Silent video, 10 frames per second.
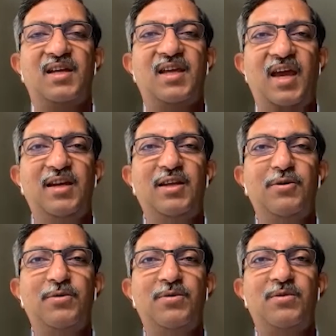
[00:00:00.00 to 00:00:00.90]
can
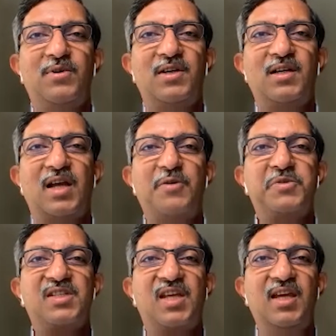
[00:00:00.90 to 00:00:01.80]
you now
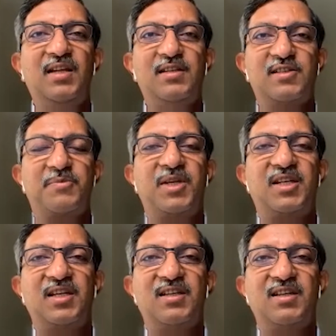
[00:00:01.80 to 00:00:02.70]
scale this
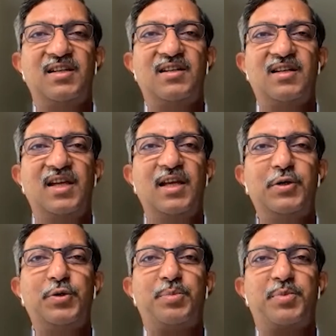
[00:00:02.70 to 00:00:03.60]
material
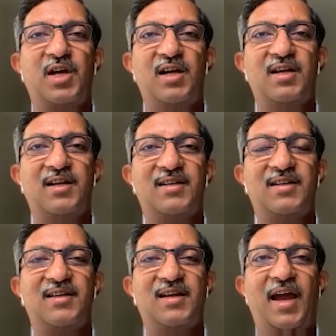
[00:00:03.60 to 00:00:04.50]
into product
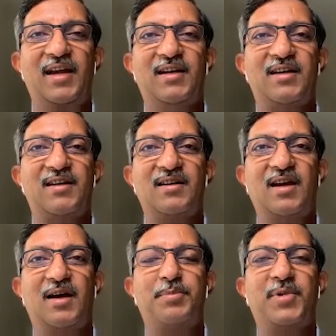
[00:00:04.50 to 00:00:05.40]
at
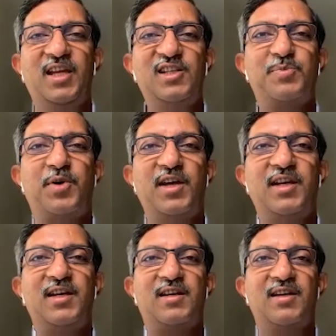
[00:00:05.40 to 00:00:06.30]
a price
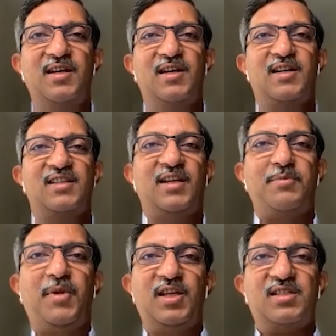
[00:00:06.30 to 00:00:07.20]
point that
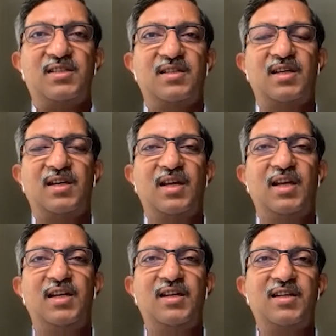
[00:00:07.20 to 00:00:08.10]
makes
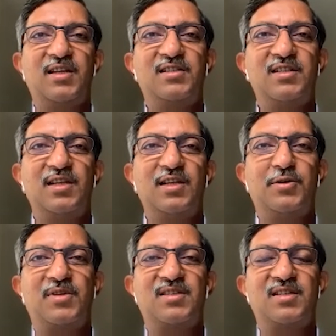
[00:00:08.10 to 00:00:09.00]
integration
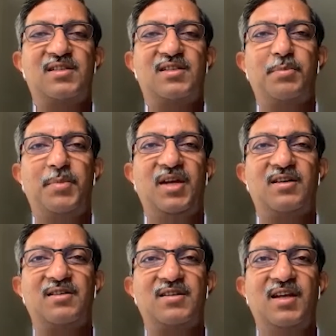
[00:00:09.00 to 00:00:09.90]
into the system
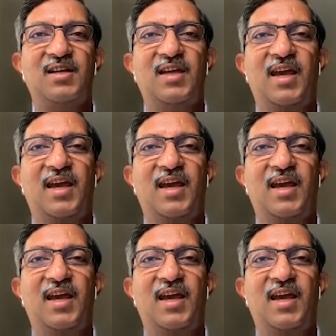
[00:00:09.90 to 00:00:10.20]
better, right?